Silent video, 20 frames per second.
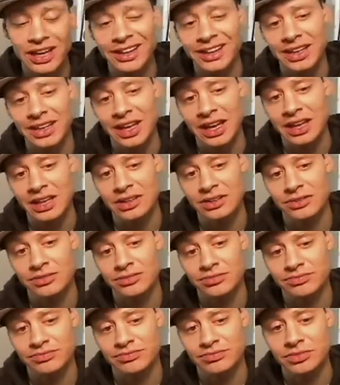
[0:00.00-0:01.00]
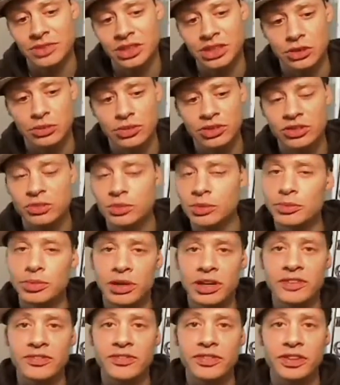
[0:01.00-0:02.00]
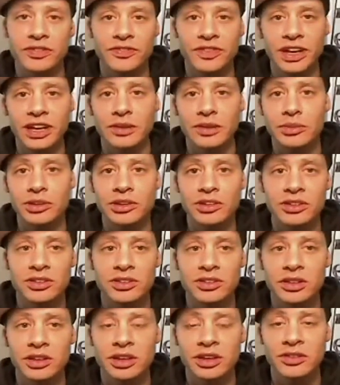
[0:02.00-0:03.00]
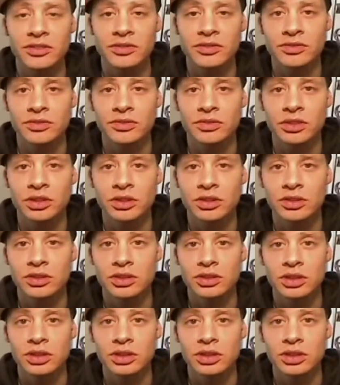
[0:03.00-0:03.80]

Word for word: and and you know, we should be praying for the families of the,